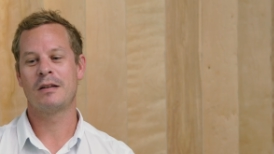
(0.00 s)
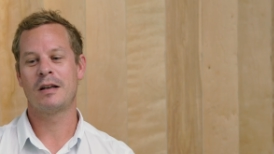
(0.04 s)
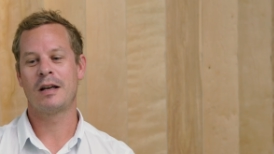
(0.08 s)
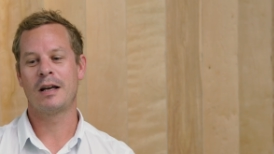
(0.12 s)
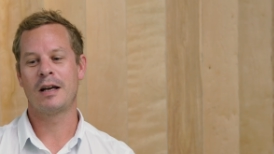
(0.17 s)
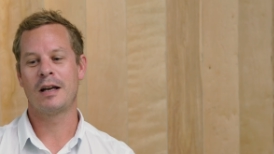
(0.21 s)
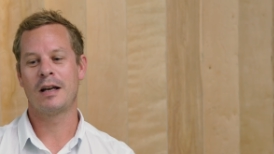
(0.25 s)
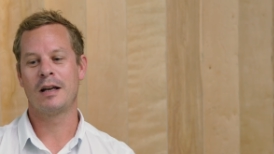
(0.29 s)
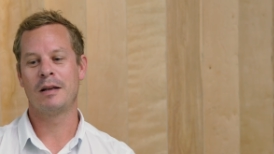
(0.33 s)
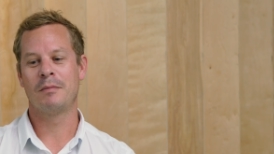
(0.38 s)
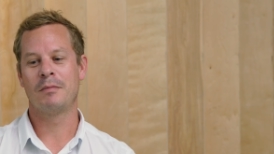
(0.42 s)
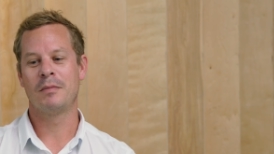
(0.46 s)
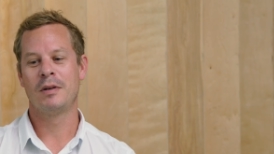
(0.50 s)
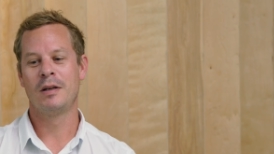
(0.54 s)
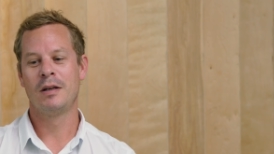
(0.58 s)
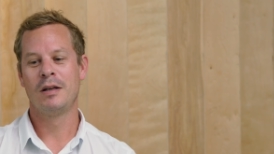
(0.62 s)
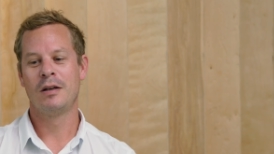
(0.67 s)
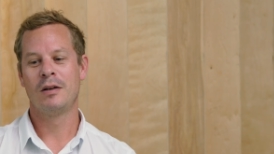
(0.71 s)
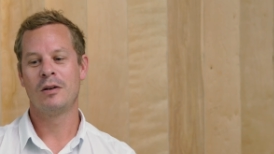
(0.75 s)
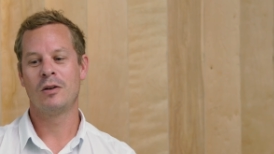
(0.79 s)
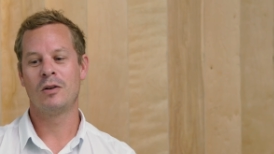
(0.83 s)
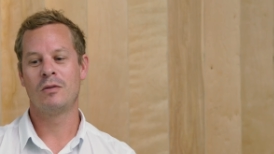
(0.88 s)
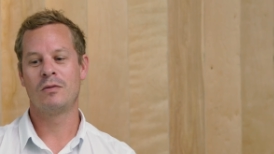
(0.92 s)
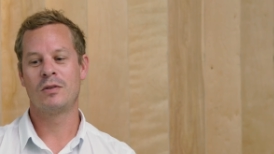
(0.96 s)
and
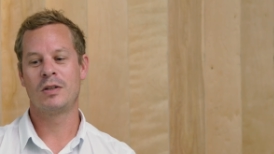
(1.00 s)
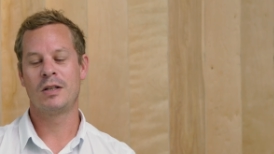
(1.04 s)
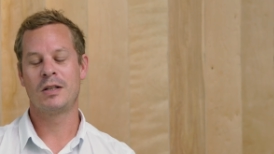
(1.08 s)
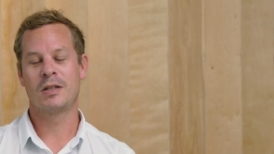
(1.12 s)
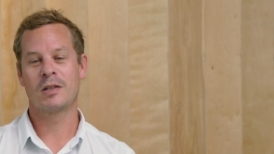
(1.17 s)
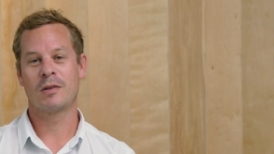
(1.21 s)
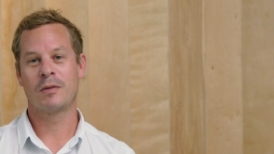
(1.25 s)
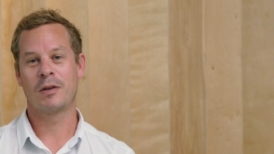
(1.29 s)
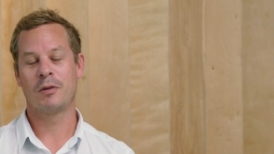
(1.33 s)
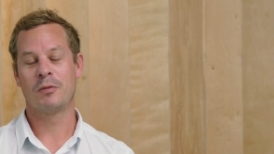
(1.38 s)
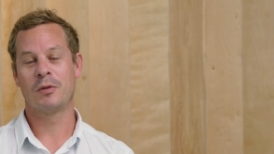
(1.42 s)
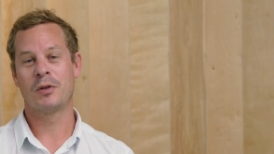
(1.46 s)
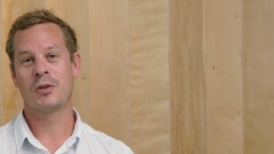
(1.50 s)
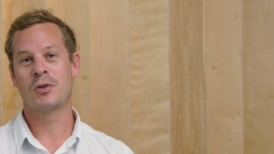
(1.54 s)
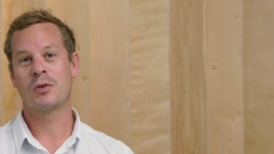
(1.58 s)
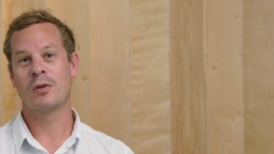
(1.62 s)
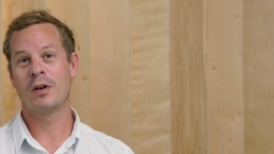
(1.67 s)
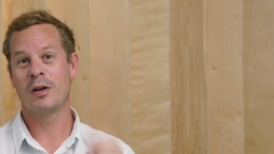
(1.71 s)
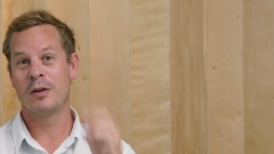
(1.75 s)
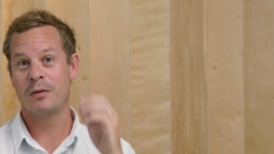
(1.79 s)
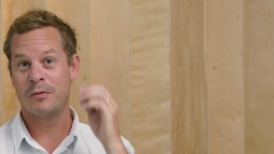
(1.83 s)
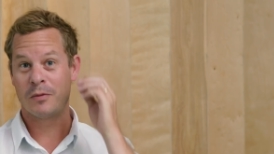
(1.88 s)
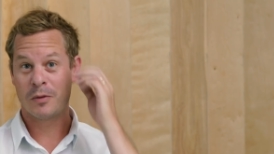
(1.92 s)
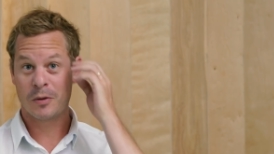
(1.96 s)
obviously something I want to
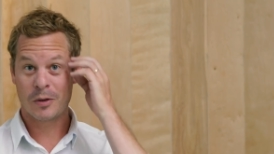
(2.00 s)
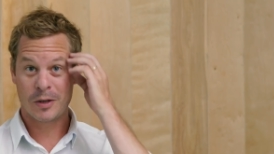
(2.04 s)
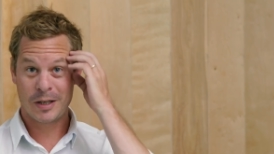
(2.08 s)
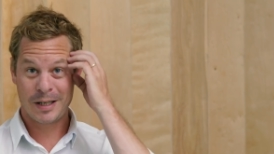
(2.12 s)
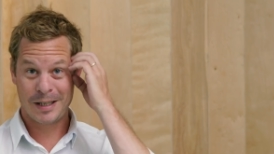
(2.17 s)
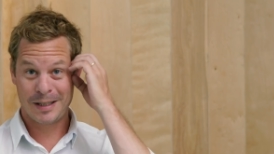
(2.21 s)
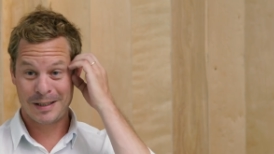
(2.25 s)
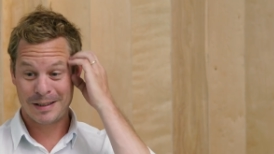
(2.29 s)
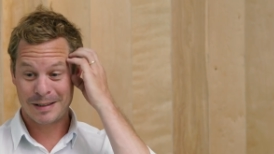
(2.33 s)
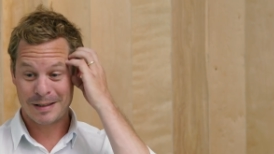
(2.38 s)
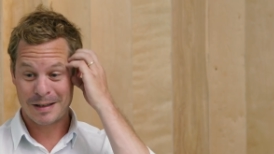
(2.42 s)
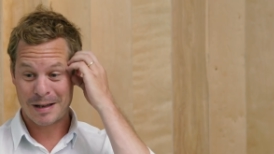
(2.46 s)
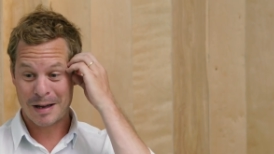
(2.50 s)
try and avoid.